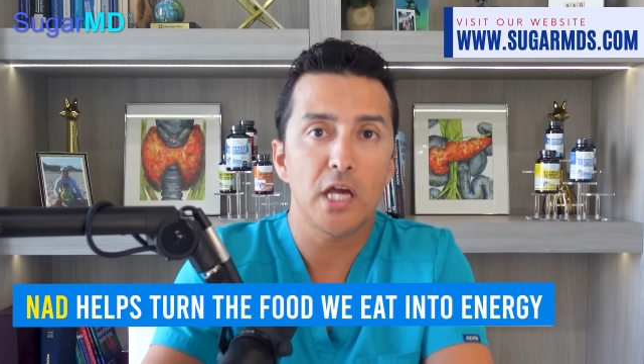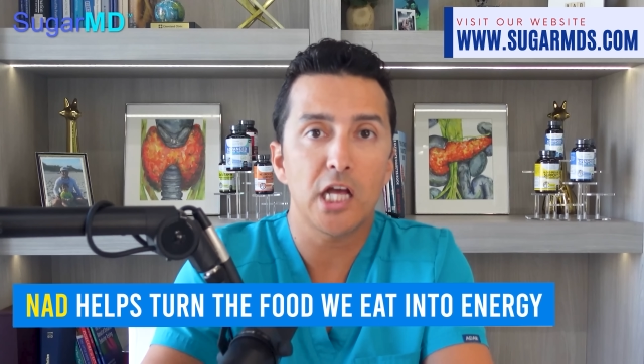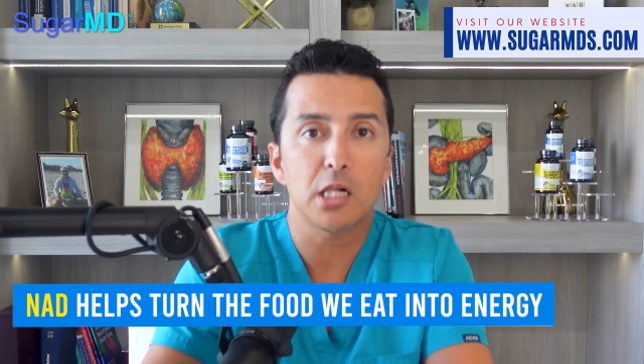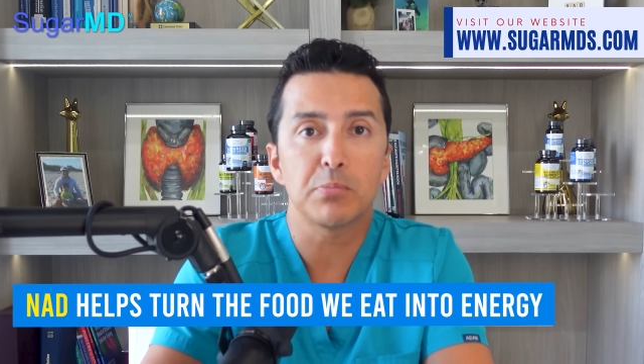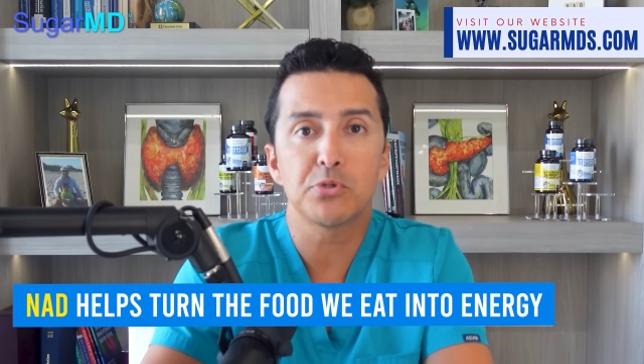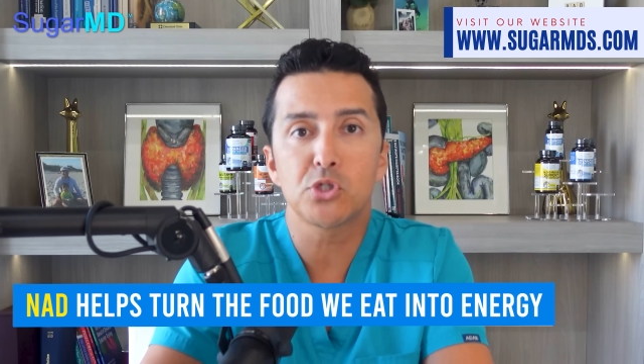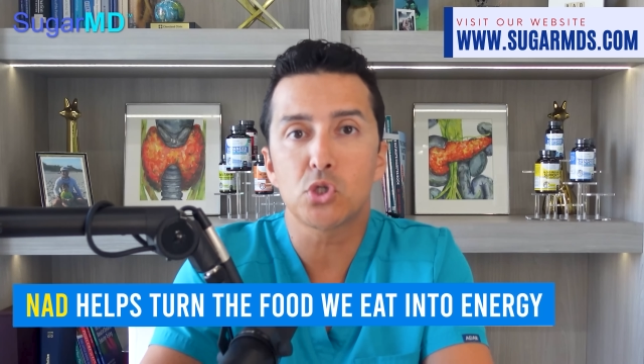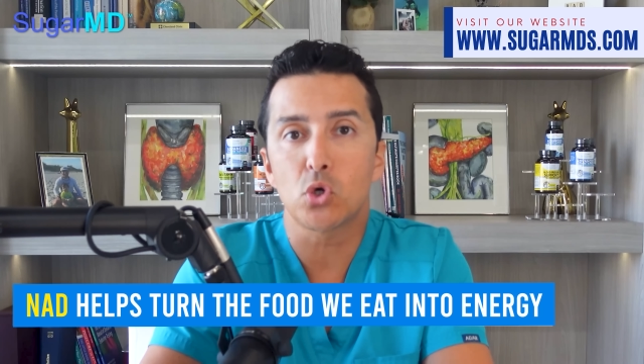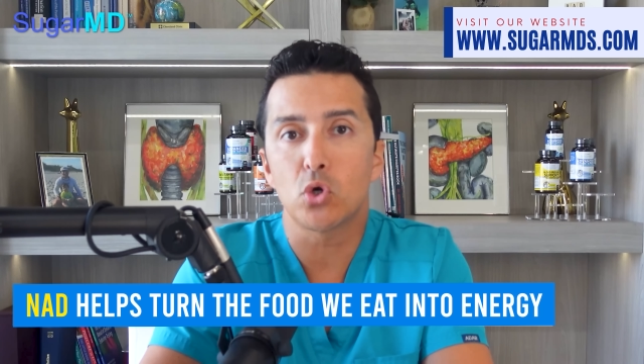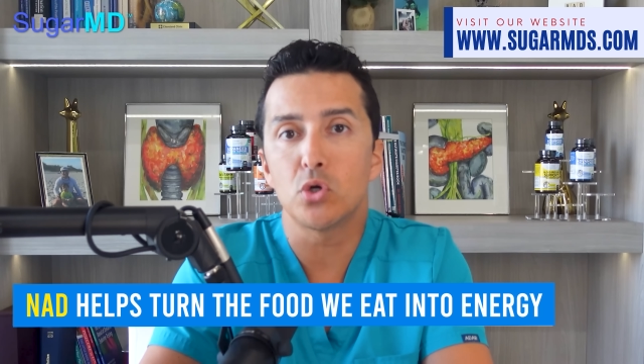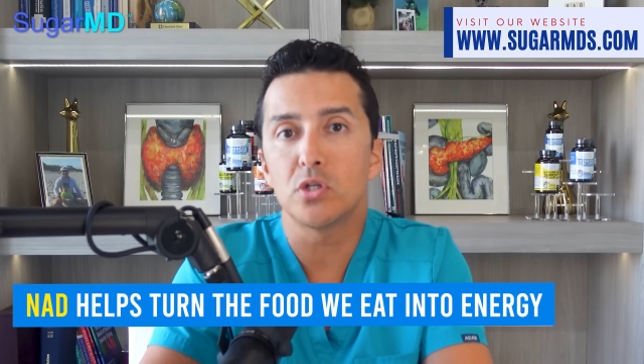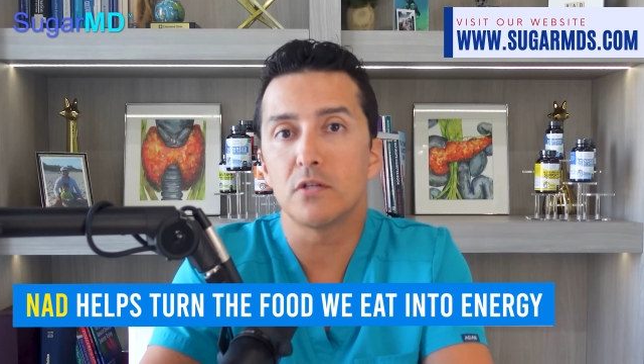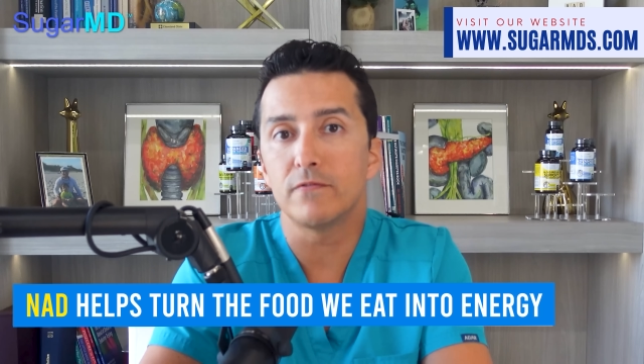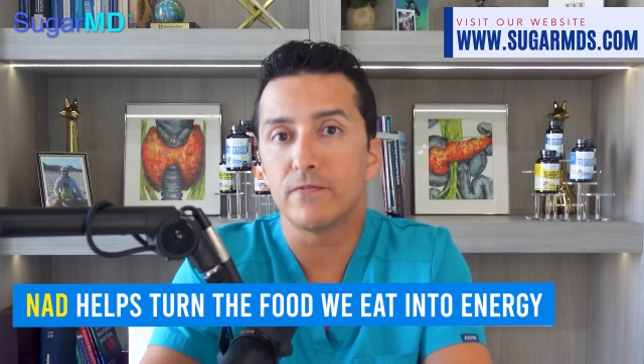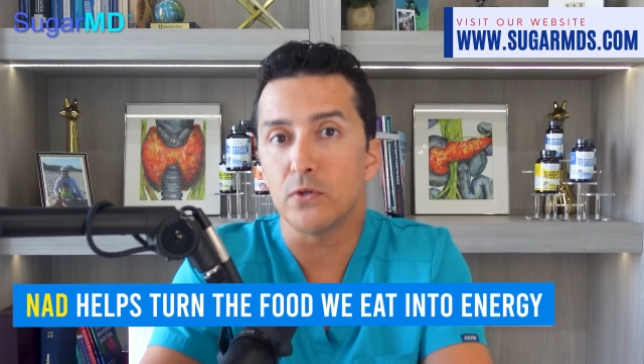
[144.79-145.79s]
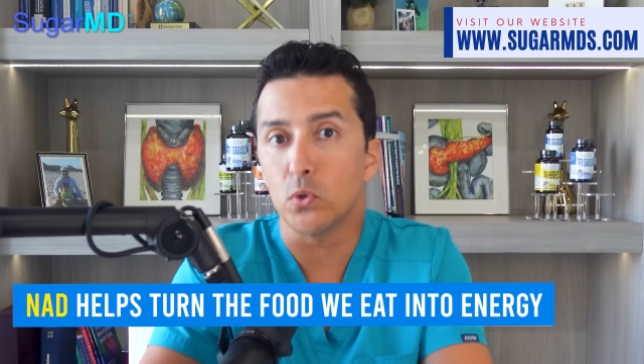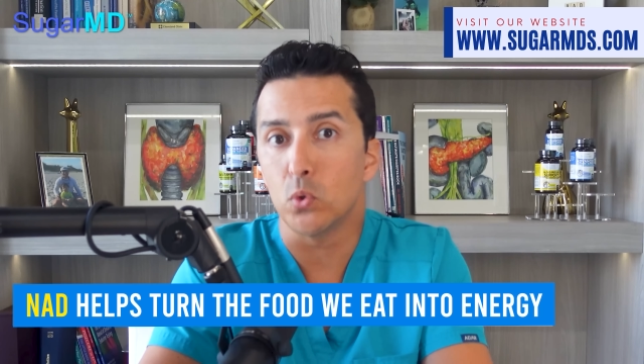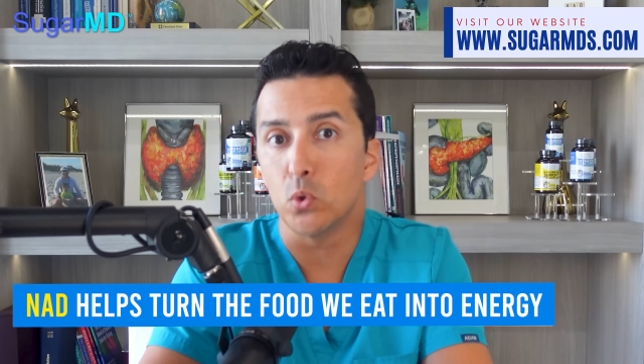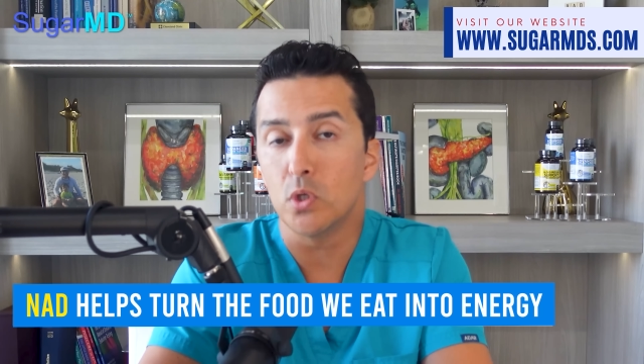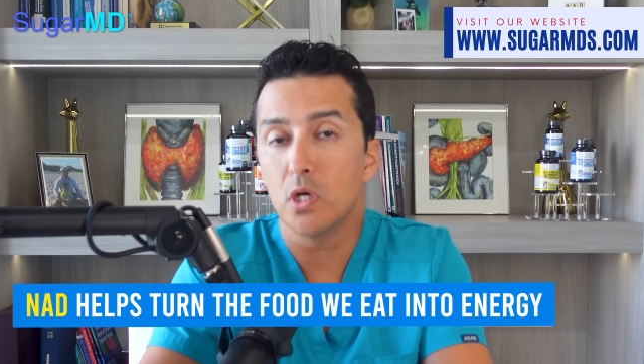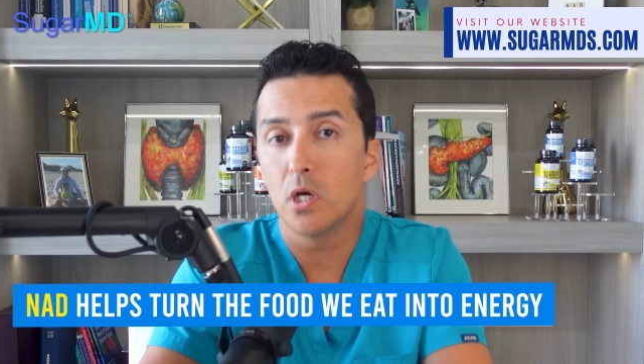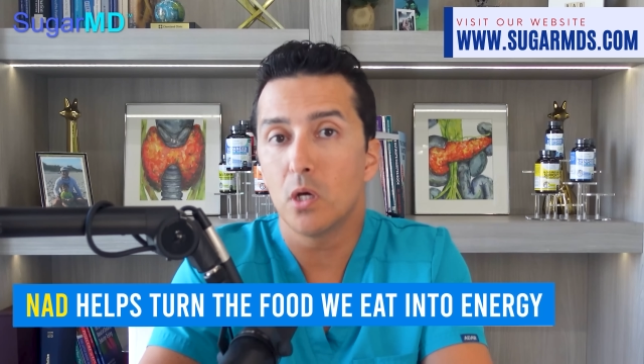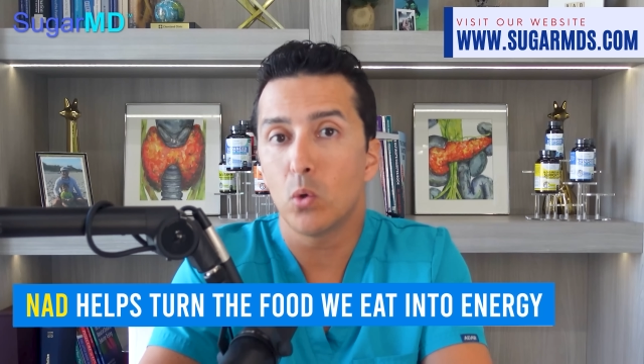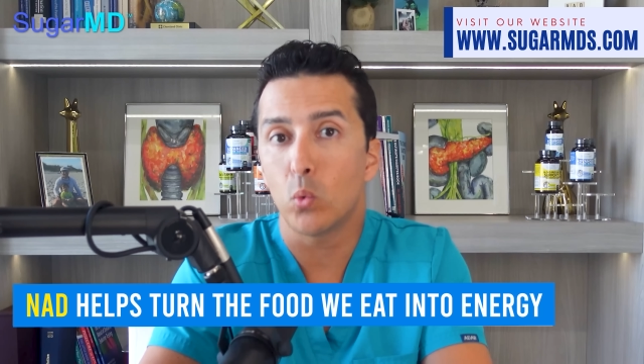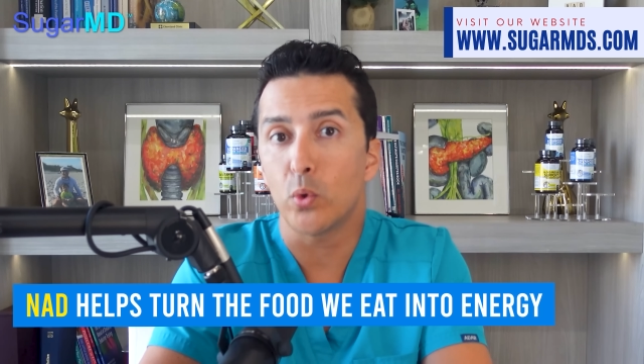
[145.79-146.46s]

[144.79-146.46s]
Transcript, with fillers: helps turn the food